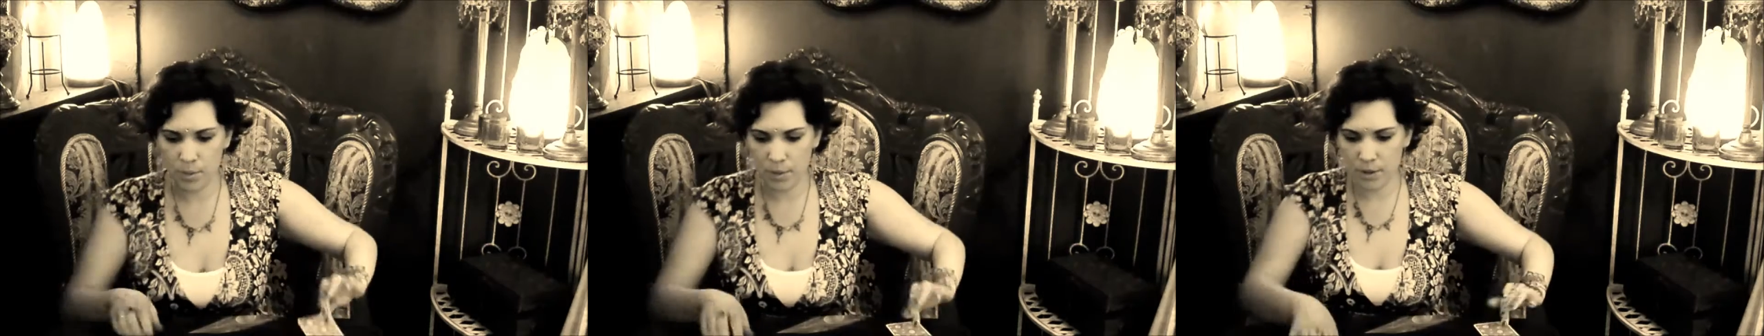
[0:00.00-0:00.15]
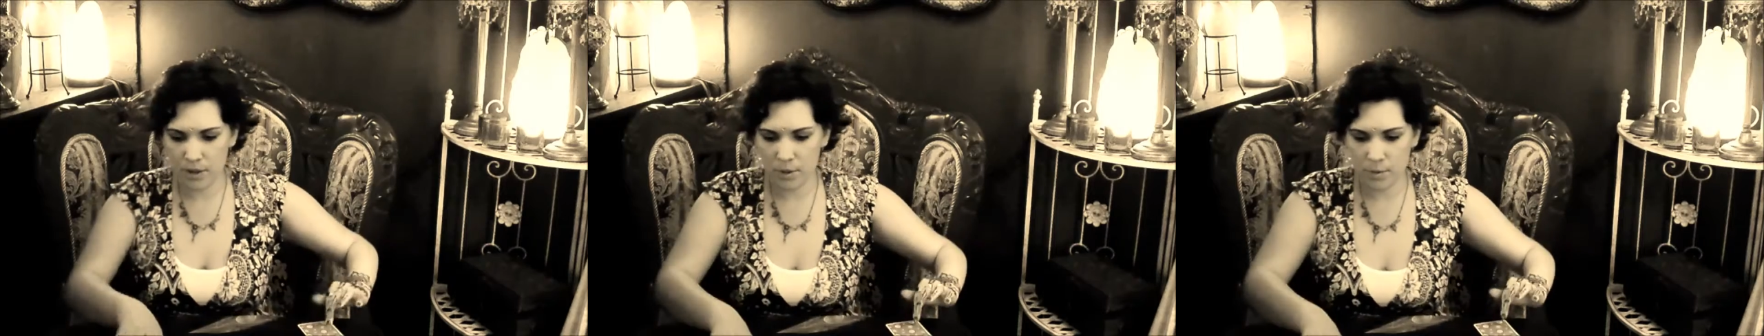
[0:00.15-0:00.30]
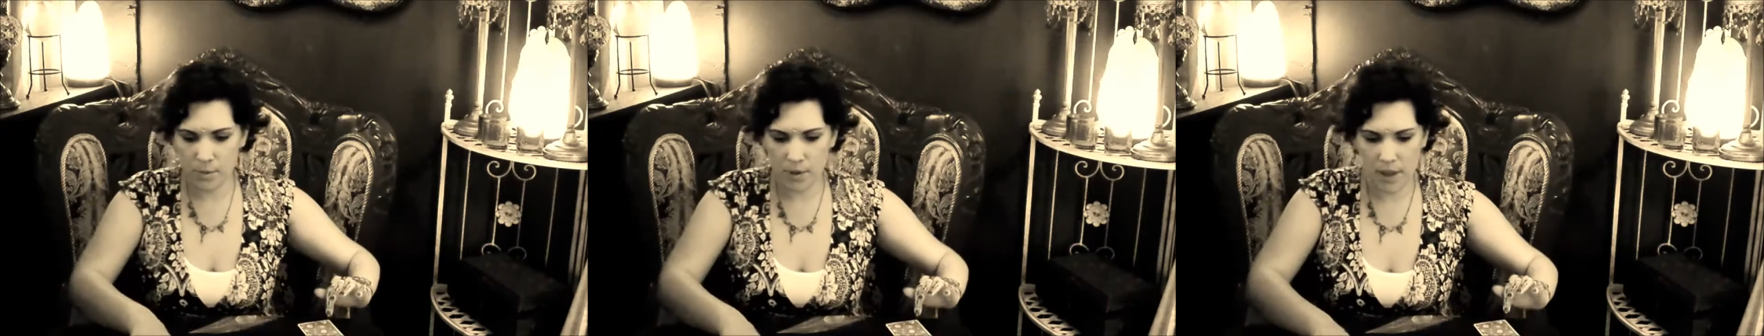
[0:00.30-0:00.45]

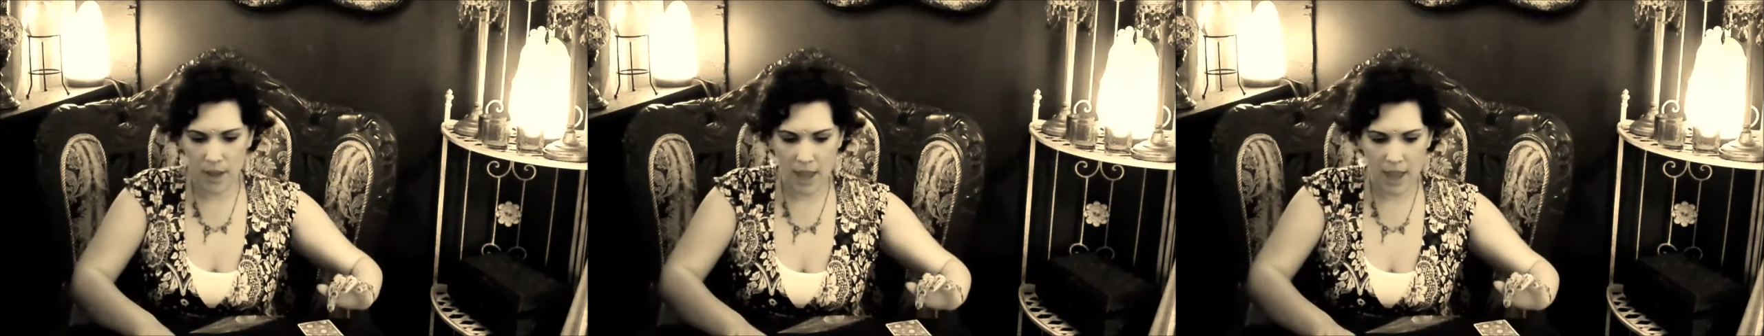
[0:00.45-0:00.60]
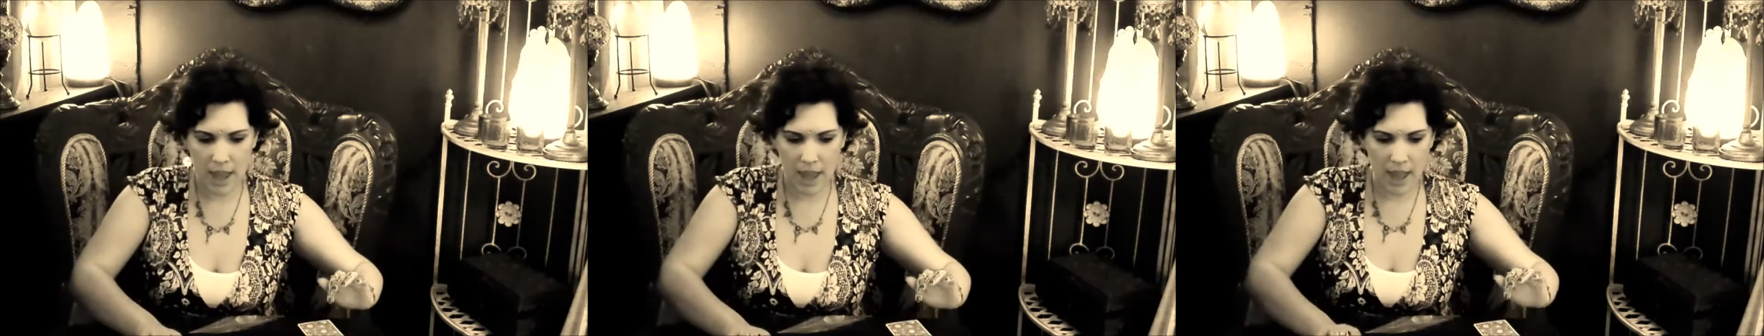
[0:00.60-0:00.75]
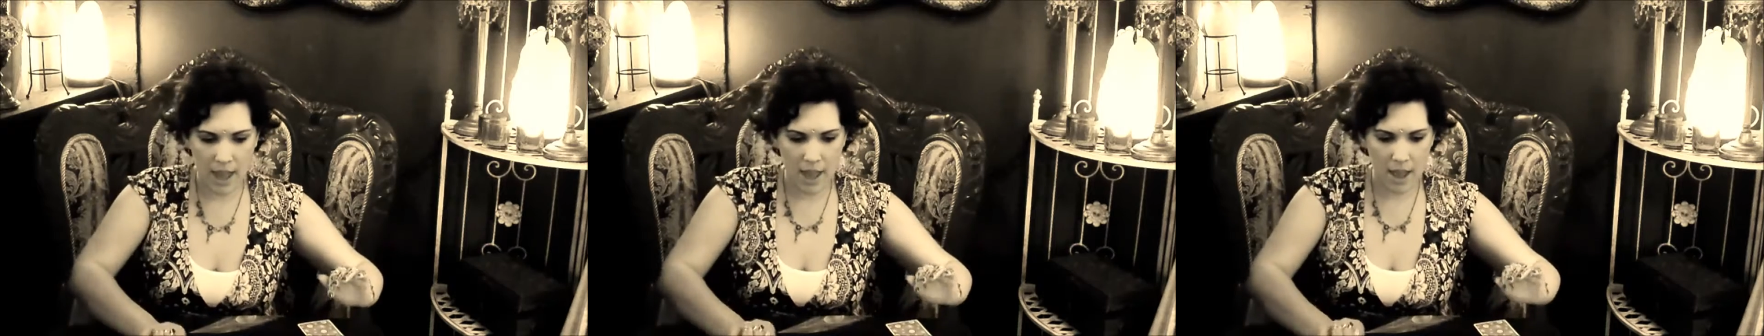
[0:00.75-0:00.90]
what do we
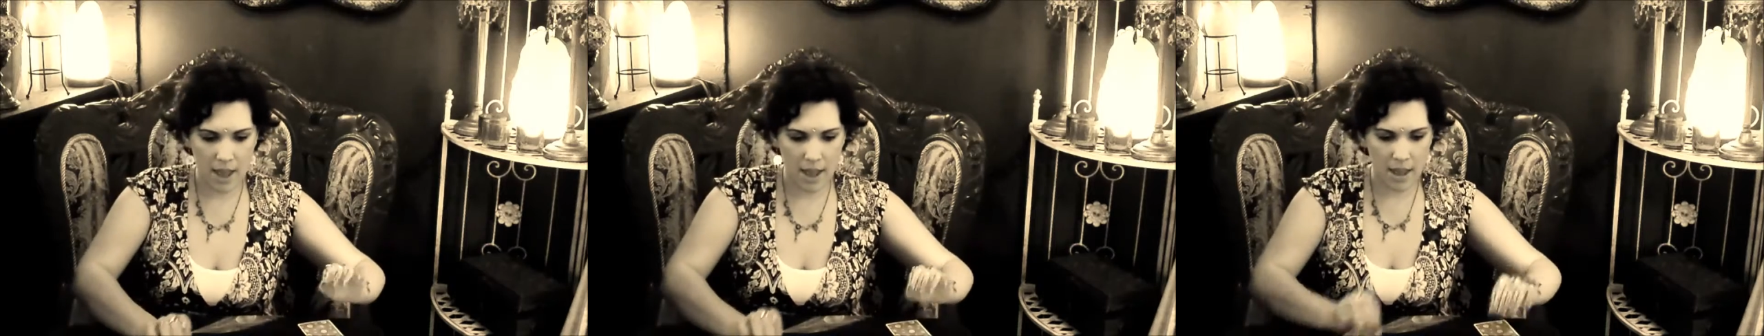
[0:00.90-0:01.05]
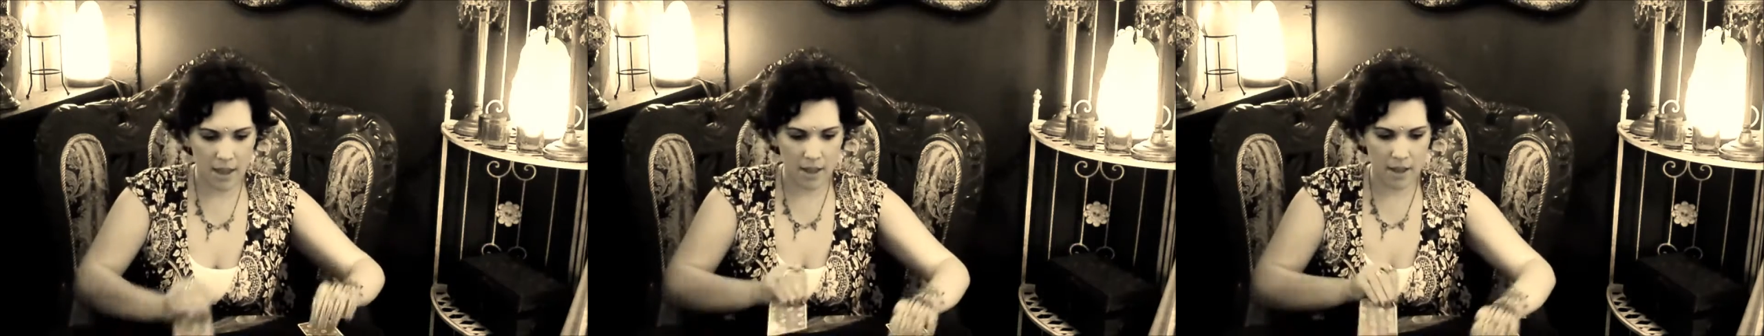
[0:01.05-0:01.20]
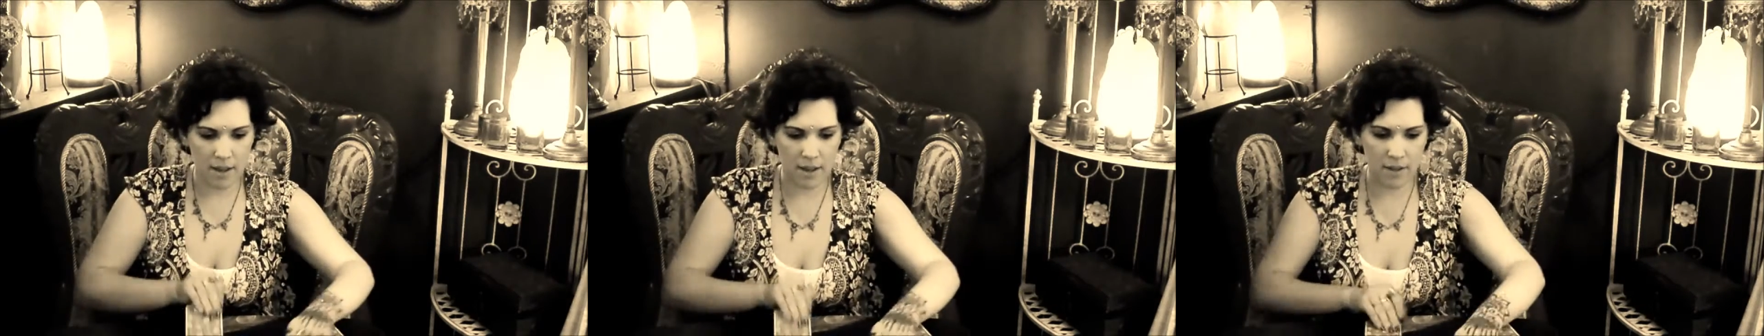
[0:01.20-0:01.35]

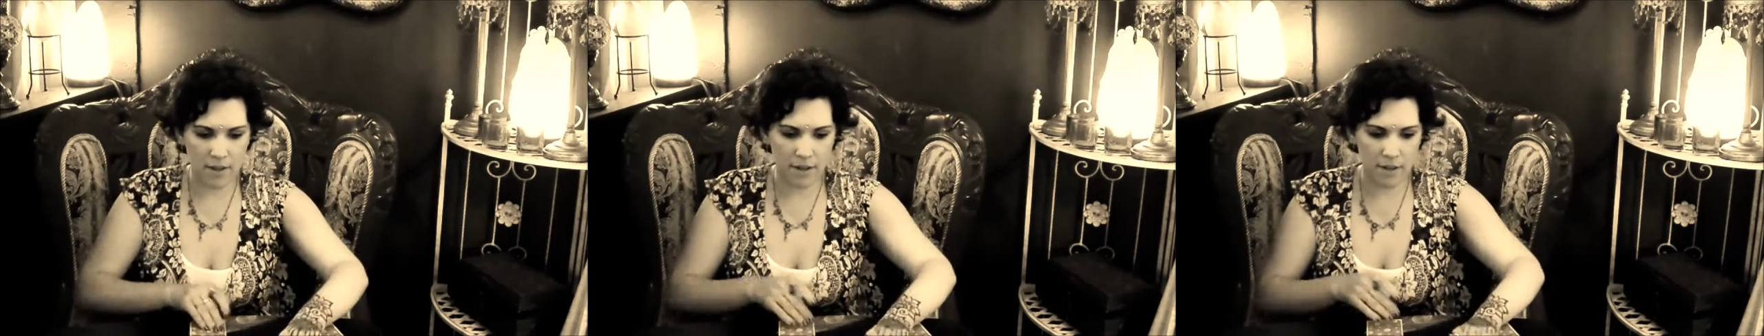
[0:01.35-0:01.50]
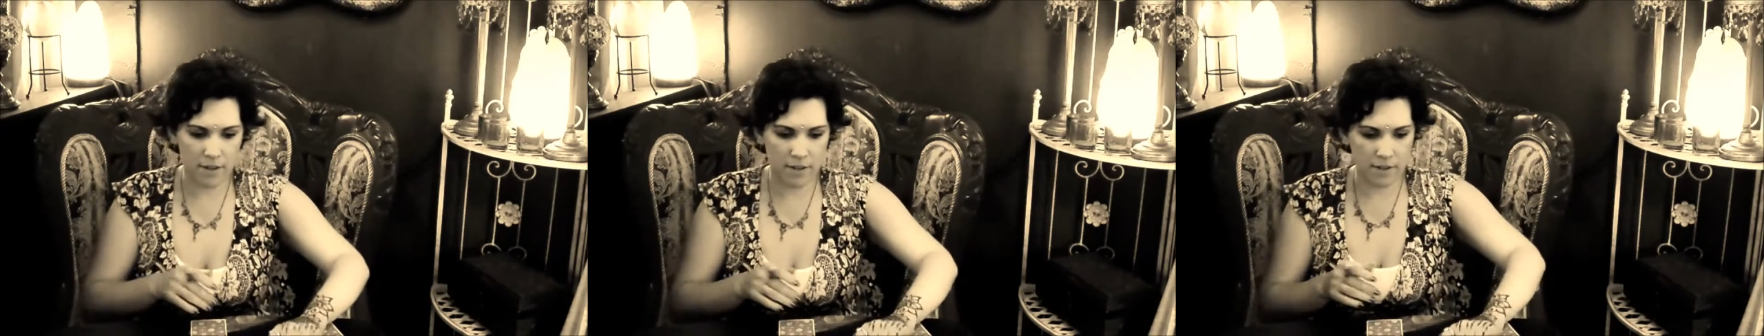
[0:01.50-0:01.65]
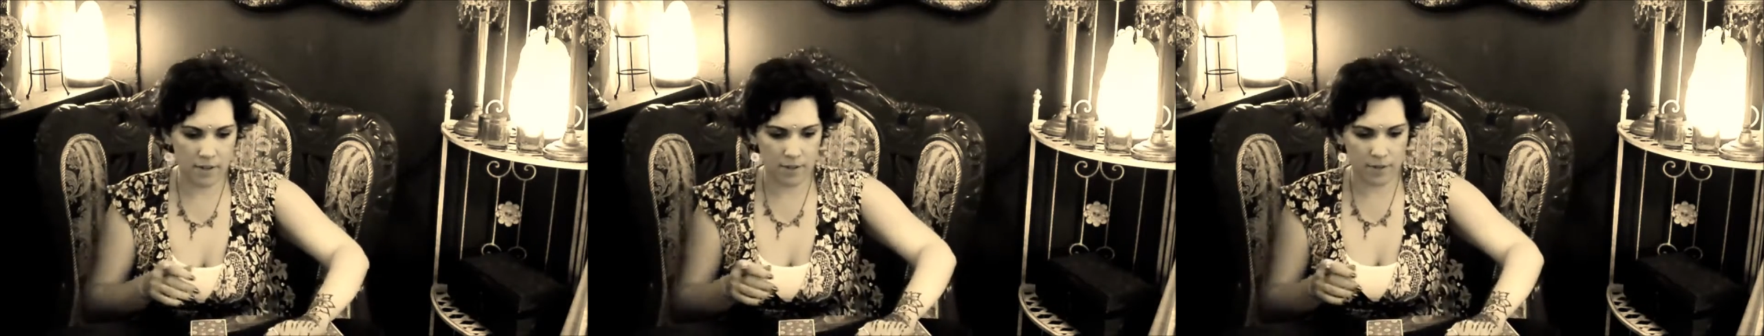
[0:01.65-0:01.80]

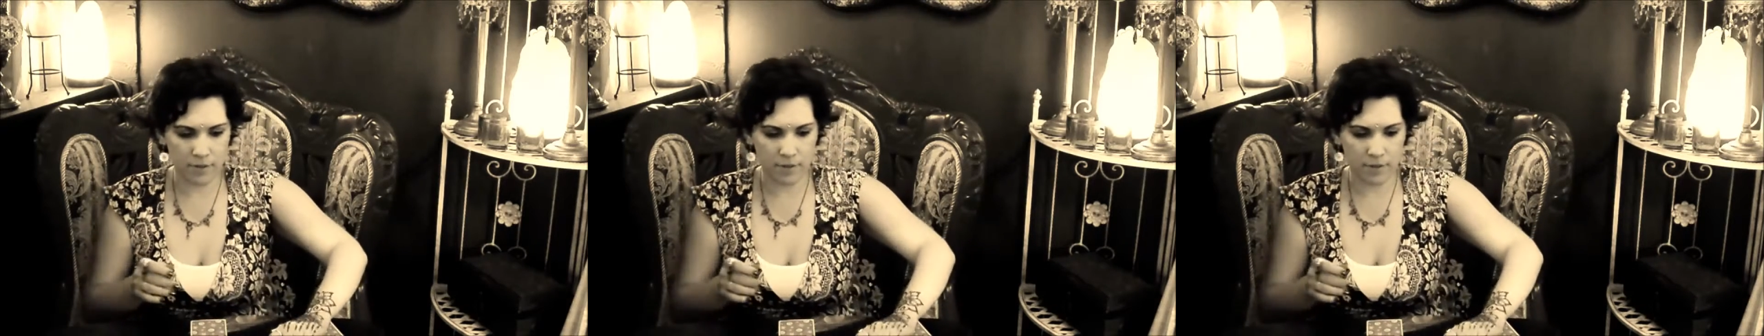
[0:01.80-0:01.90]
have?